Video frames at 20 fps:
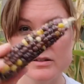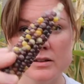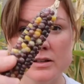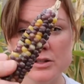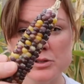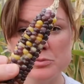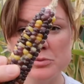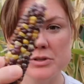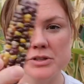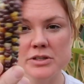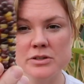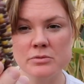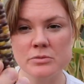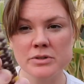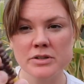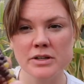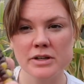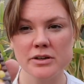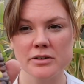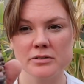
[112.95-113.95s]
That's a pretty good
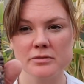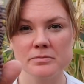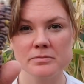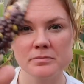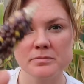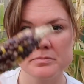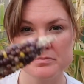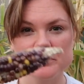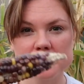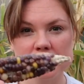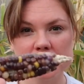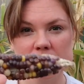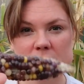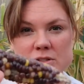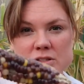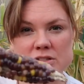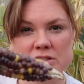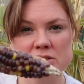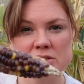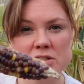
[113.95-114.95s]
one there.
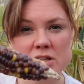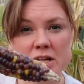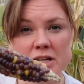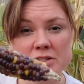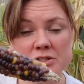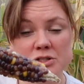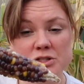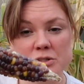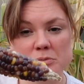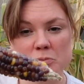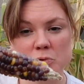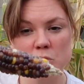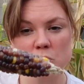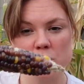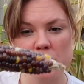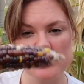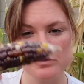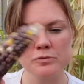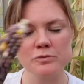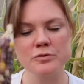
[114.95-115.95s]
This is glass gem
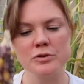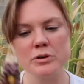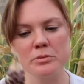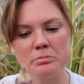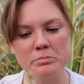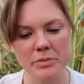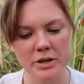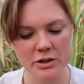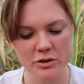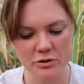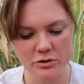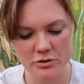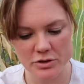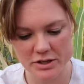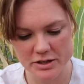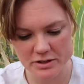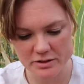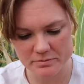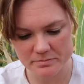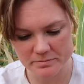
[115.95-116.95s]
corn from Baker
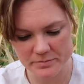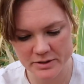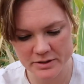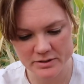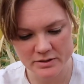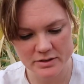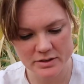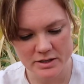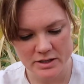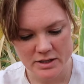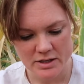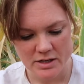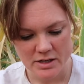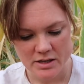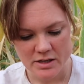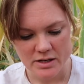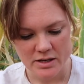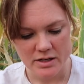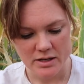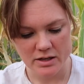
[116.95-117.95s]
Creek.
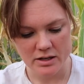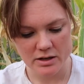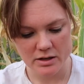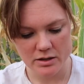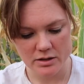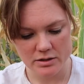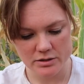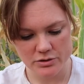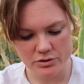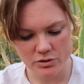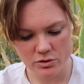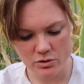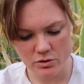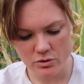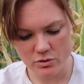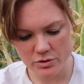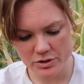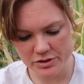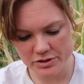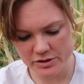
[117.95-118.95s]
uh,
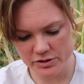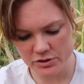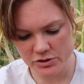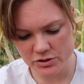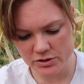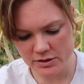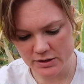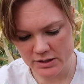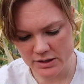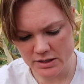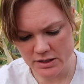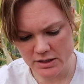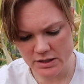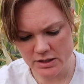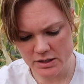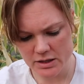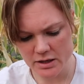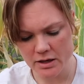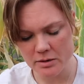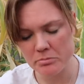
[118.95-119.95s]
so
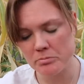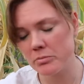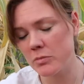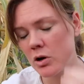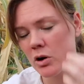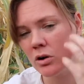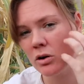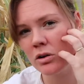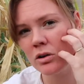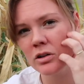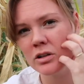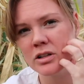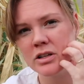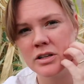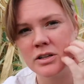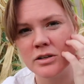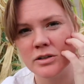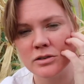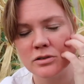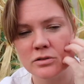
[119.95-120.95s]
essentially all
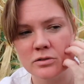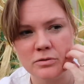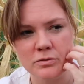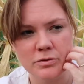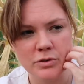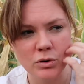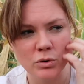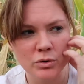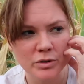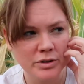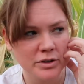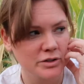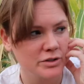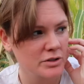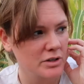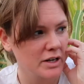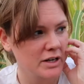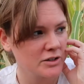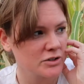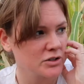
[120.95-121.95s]
of, or there's
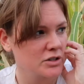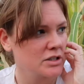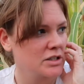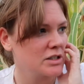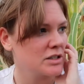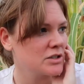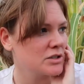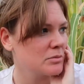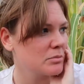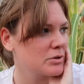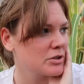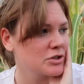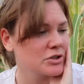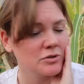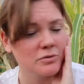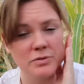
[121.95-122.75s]
actually, it's a bunch